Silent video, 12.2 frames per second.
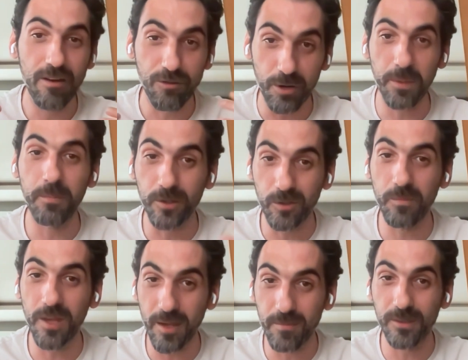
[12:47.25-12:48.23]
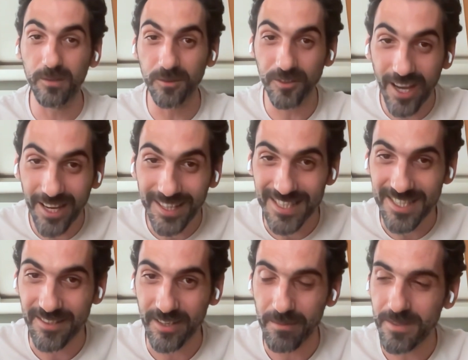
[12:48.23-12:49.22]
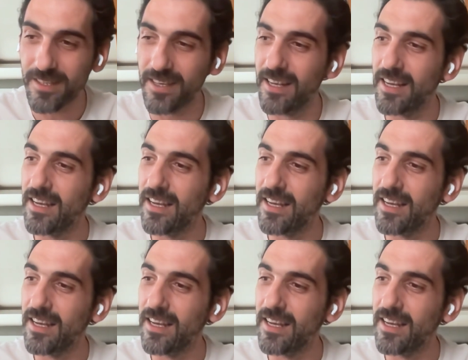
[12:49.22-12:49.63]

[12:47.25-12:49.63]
for people to be able to write these scripts,